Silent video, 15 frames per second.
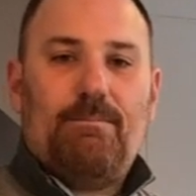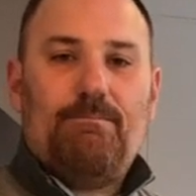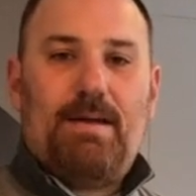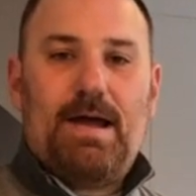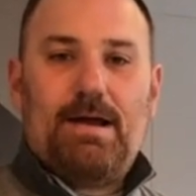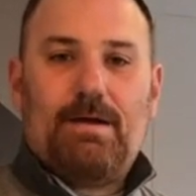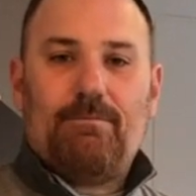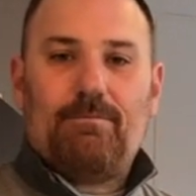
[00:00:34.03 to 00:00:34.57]

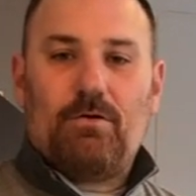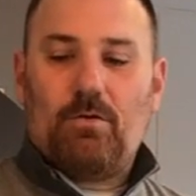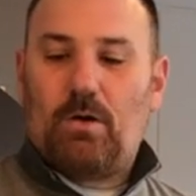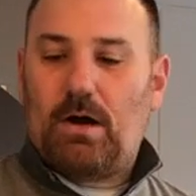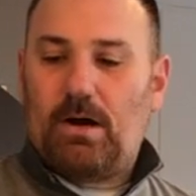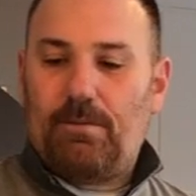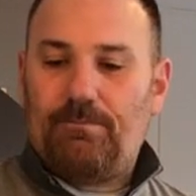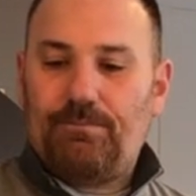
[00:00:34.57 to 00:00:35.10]
bake it for a
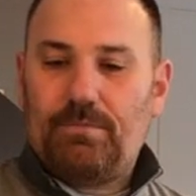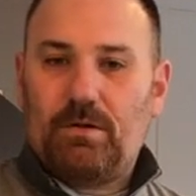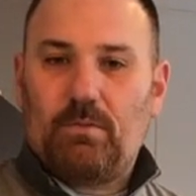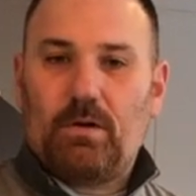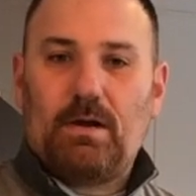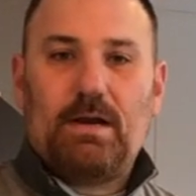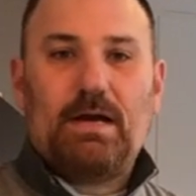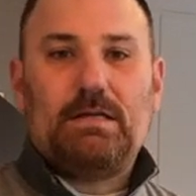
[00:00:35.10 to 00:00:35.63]
while. Then
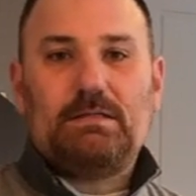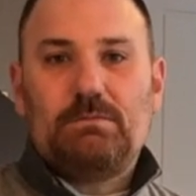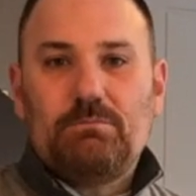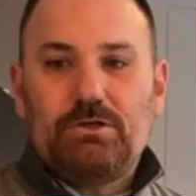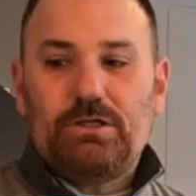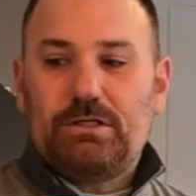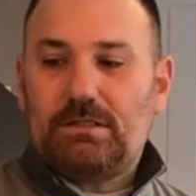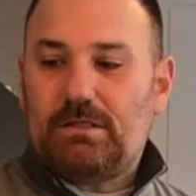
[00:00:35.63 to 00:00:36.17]
we're going to add some
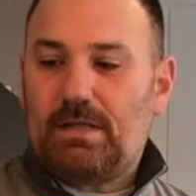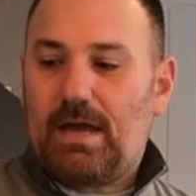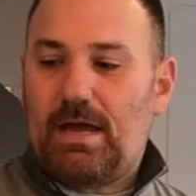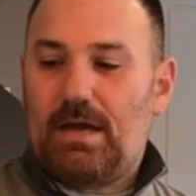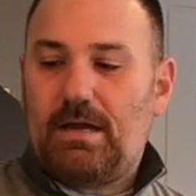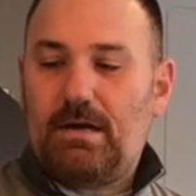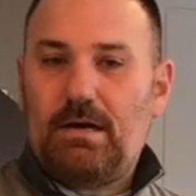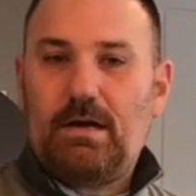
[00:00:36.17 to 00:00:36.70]
cheese at the
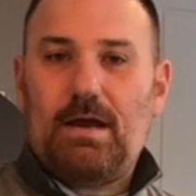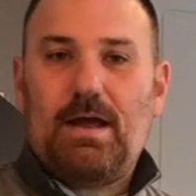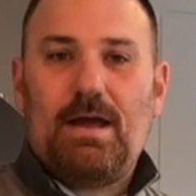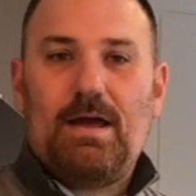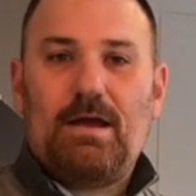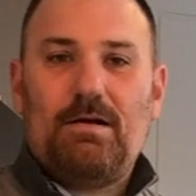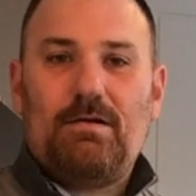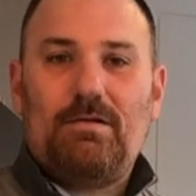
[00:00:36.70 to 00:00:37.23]
end
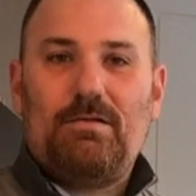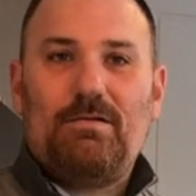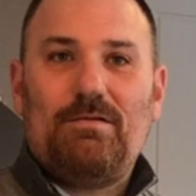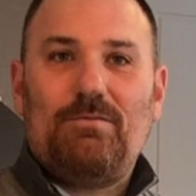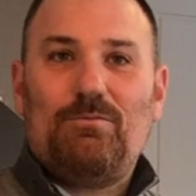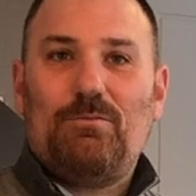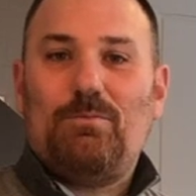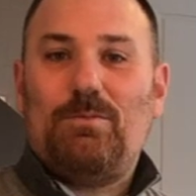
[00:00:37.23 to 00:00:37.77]
and
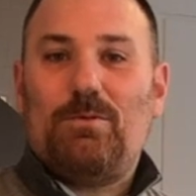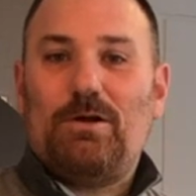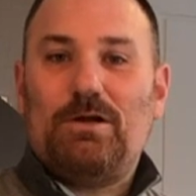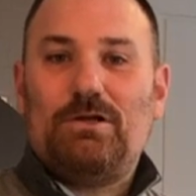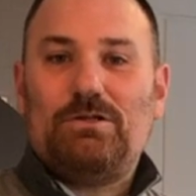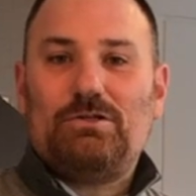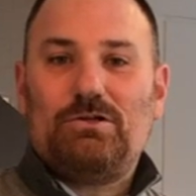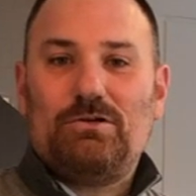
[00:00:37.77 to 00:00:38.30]
we'll be ready
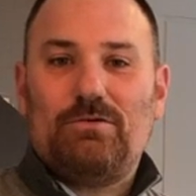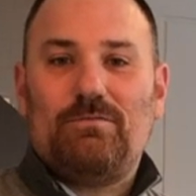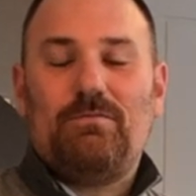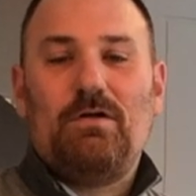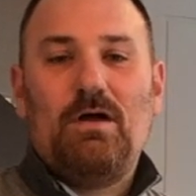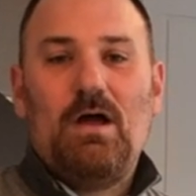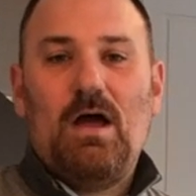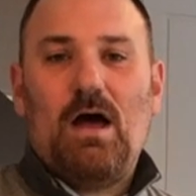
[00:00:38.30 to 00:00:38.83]
to serve.
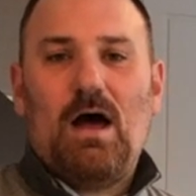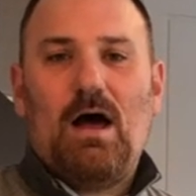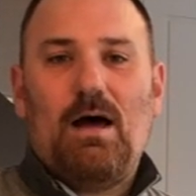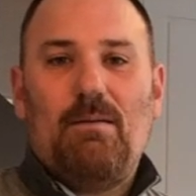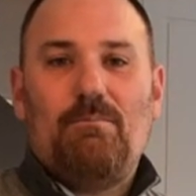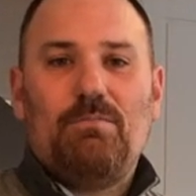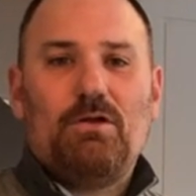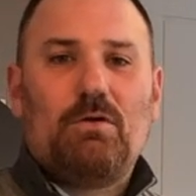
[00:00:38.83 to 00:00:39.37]

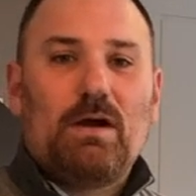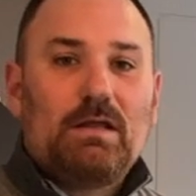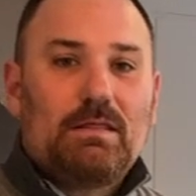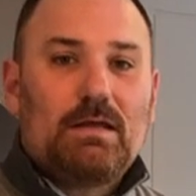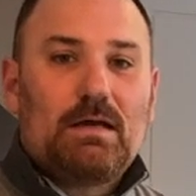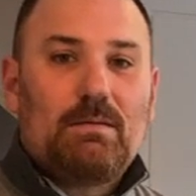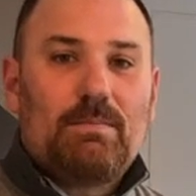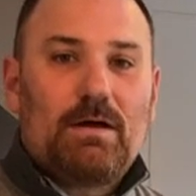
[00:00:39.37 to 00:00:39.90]
The great
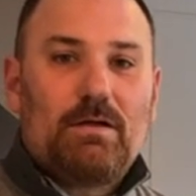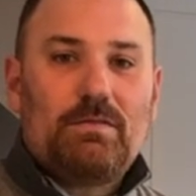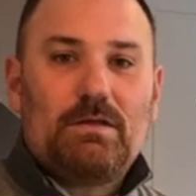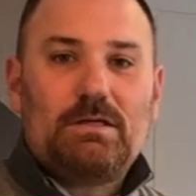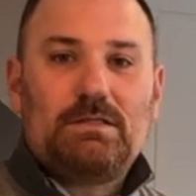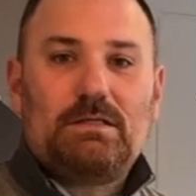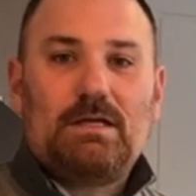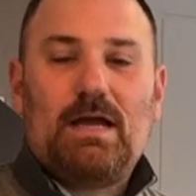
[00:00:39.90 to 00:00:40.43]
thing about
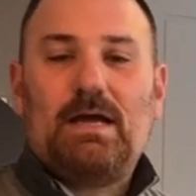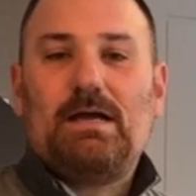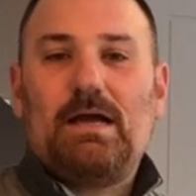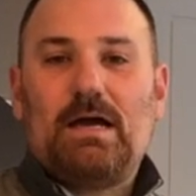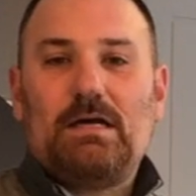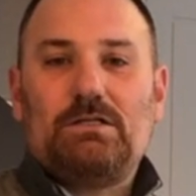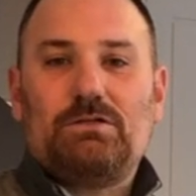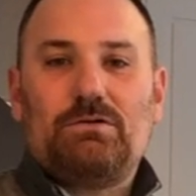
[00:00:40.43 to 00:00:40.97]
this egg
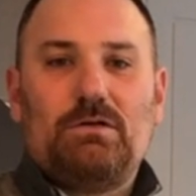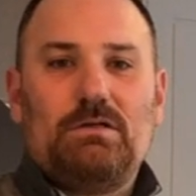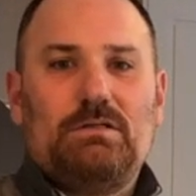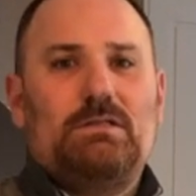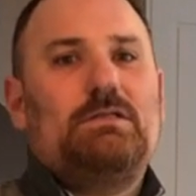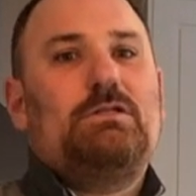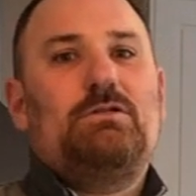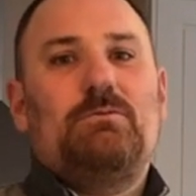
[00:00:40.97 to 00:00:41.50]
casserole is
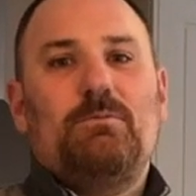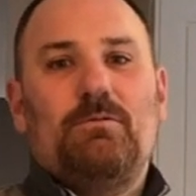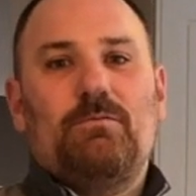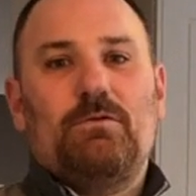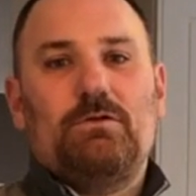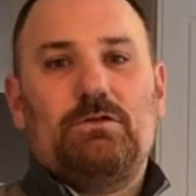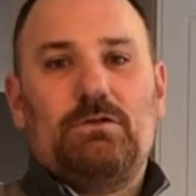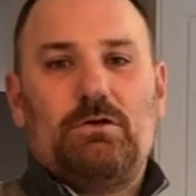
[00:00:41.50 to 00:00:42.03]
it's super
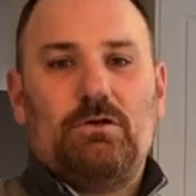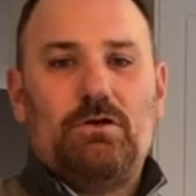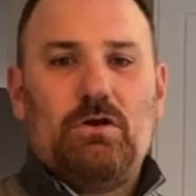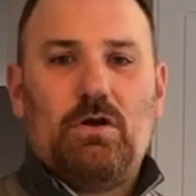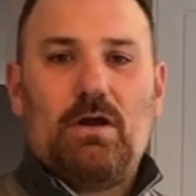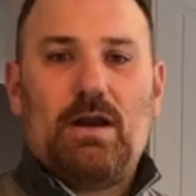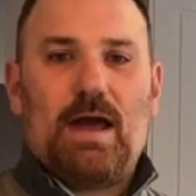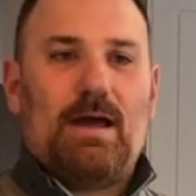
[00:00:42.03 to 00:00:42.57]
versatile. You
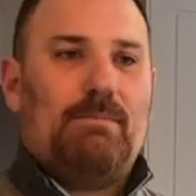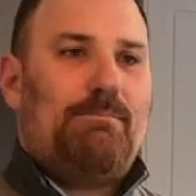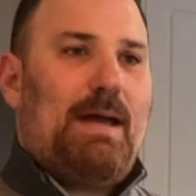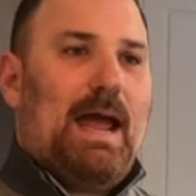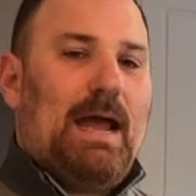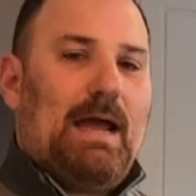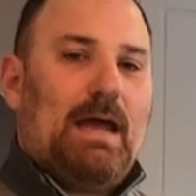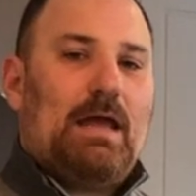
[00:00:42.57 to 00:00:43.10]
can add
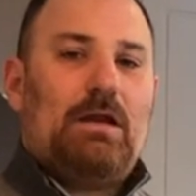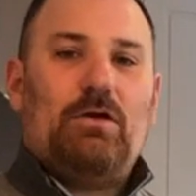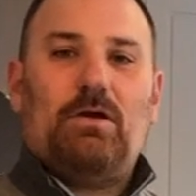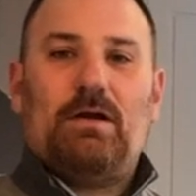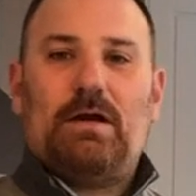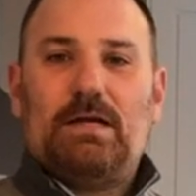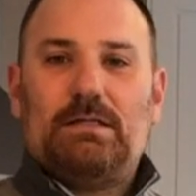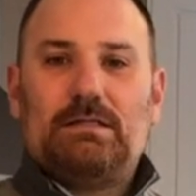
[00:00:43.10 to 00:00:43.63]
bacon, you
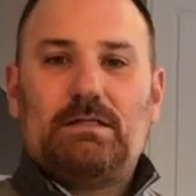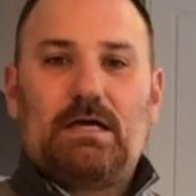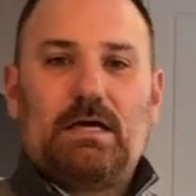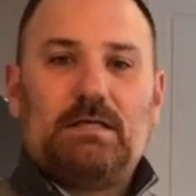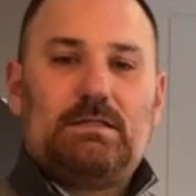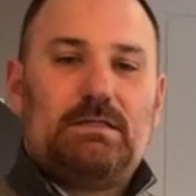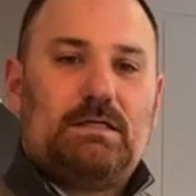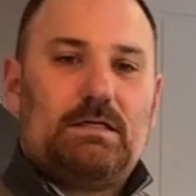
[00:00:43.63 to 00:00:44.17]
can add
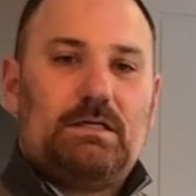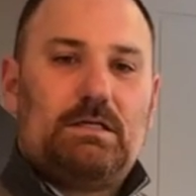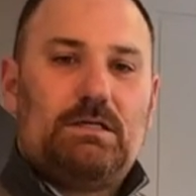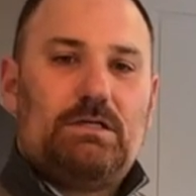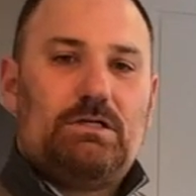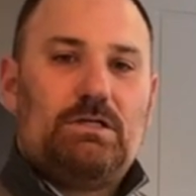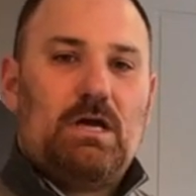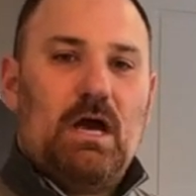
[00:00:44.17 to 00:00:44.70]

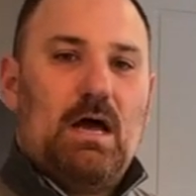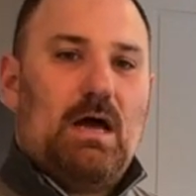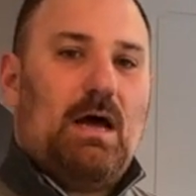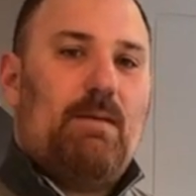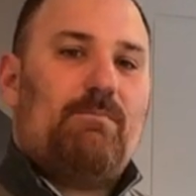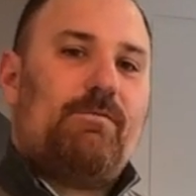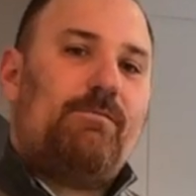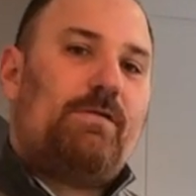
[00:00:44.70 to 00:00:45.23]
sausage.
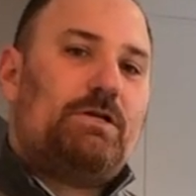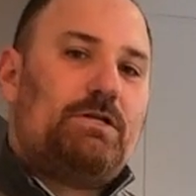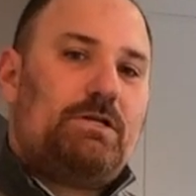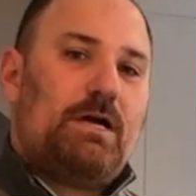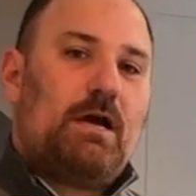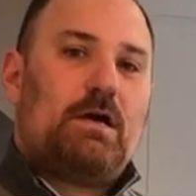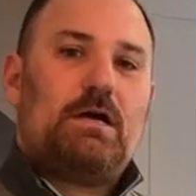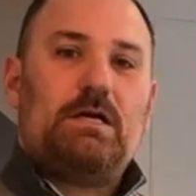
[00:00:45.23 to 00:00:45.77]
For
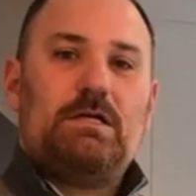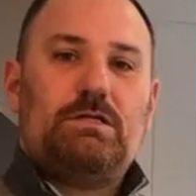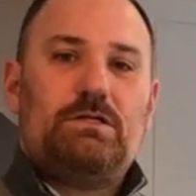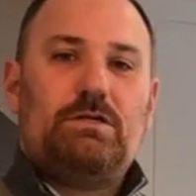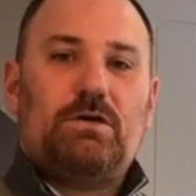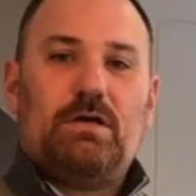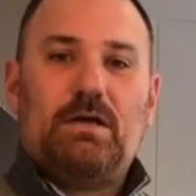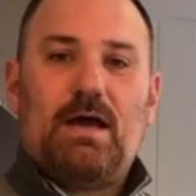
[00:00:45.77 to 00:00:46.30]
vegetarians,
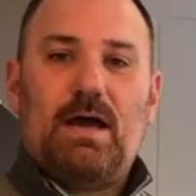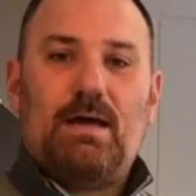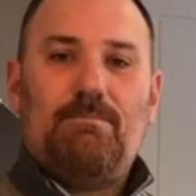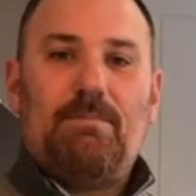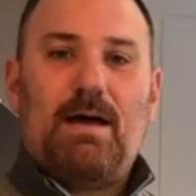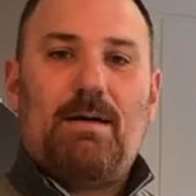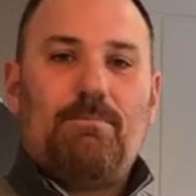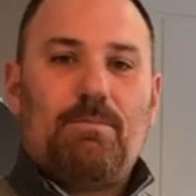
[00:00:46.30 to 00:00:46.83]
you can
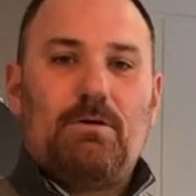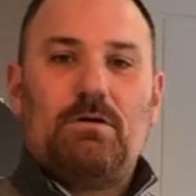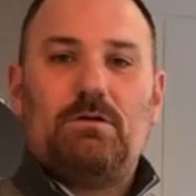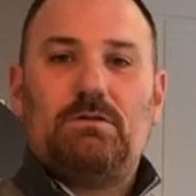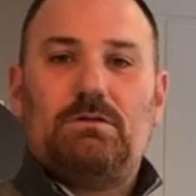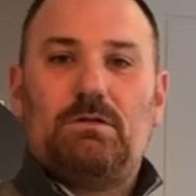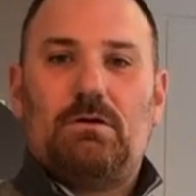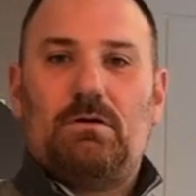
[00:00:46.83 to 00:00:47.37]
add
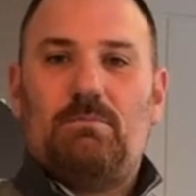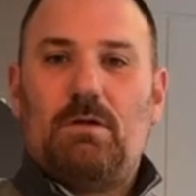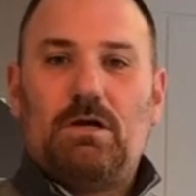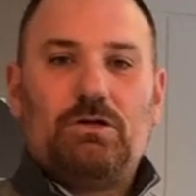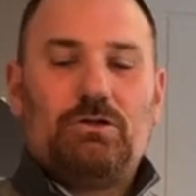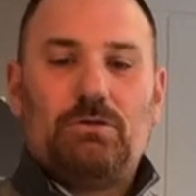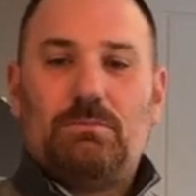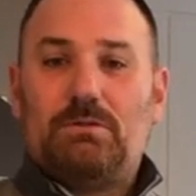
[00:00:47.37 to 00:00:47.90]
peppers or
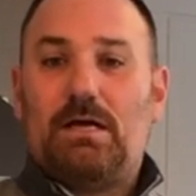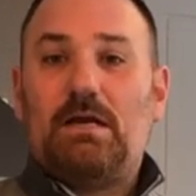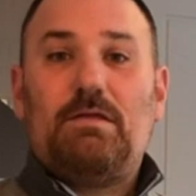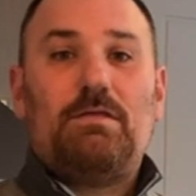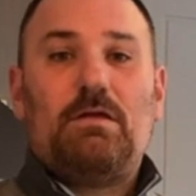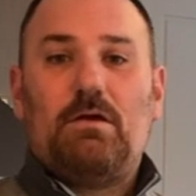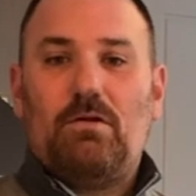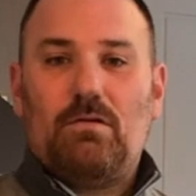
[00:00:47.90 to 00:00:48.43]
mushrooms,
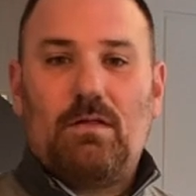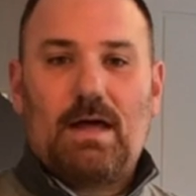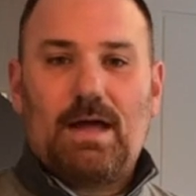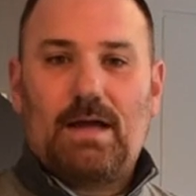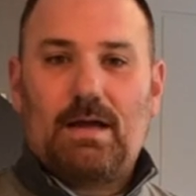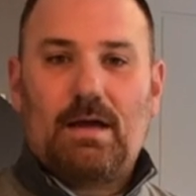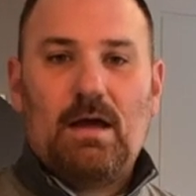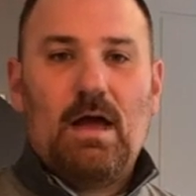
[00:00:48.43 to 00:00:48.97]
anything you like.